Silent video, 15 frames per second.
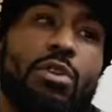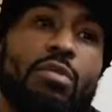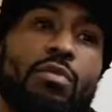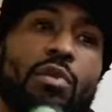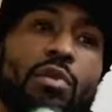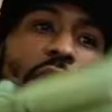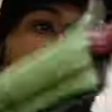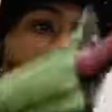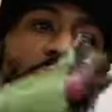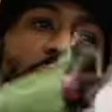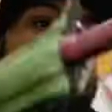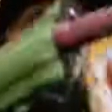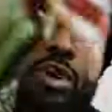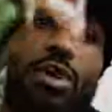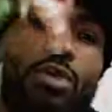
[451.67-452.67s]
Right.
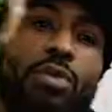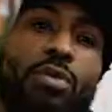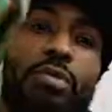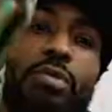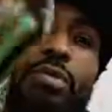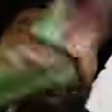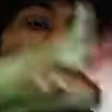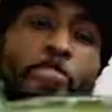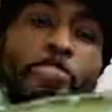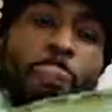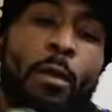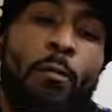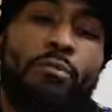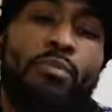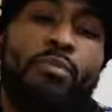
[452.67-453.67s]
So
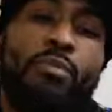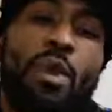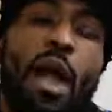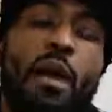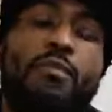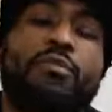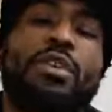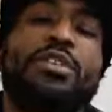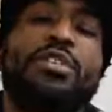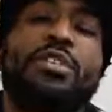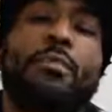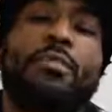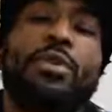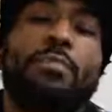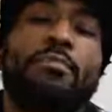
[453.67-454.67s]
I've written some of
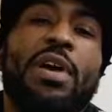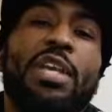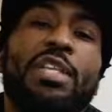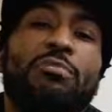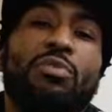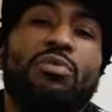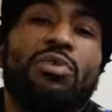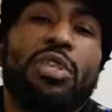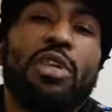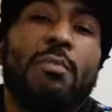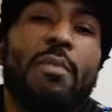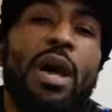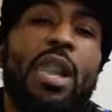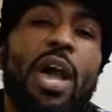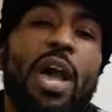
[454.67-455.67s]
the best music of my
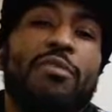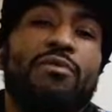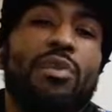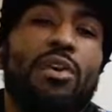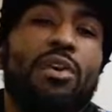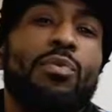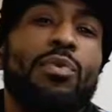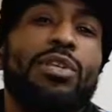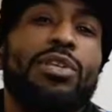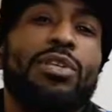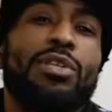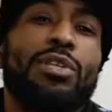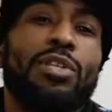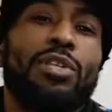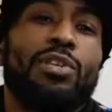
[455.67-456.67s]
life with a
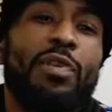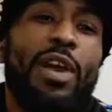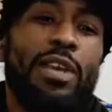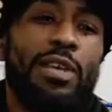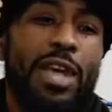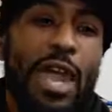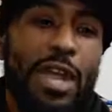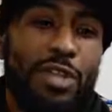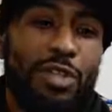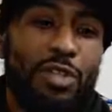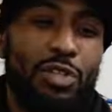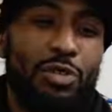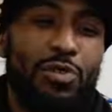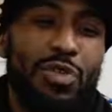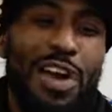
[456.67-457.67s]
great
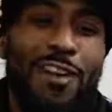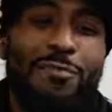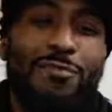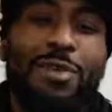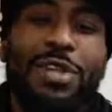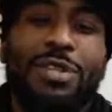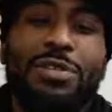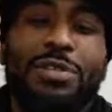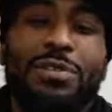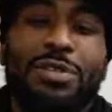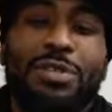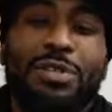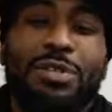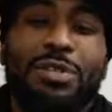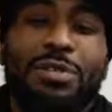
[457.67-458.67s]
attitude. I've written
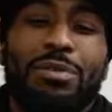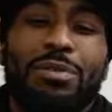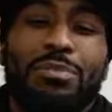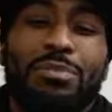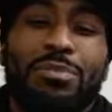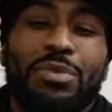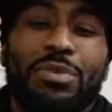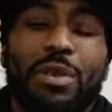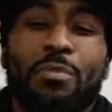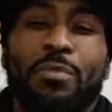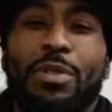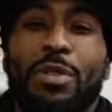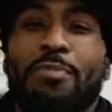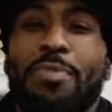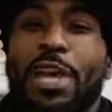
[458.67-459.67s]
some of the
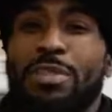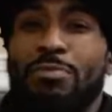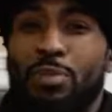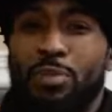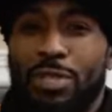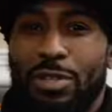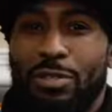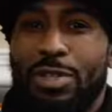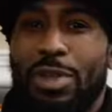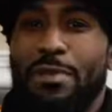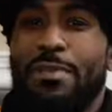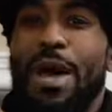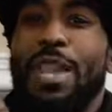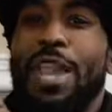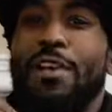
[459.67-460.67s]
best music in my
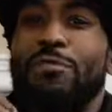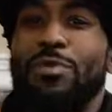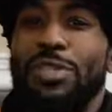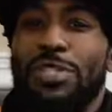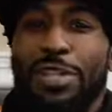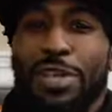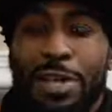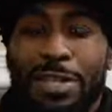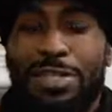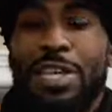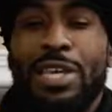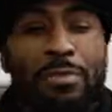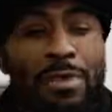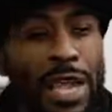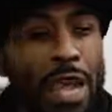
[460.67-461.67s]
life with a
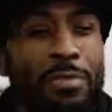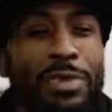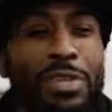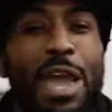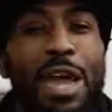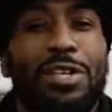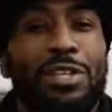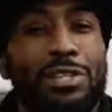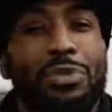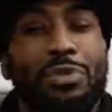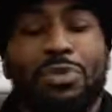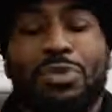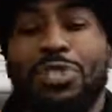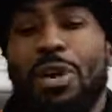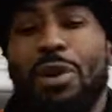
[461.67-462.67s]
demon attitude.
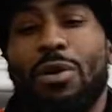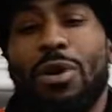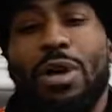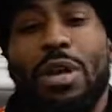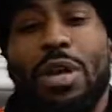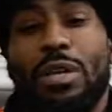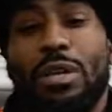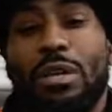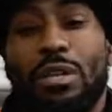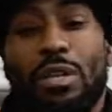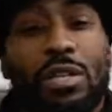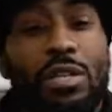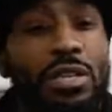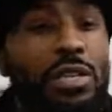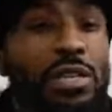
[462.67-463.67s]
So
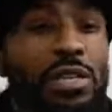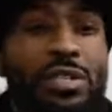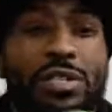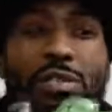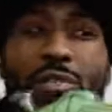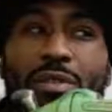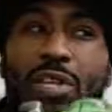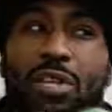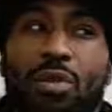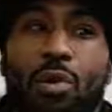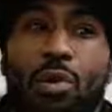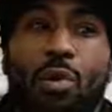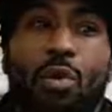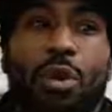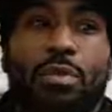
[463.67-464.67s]
it's either
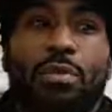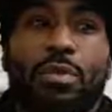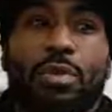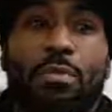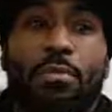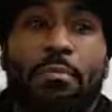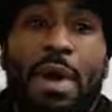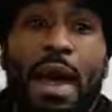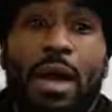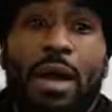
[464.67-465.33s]
or. My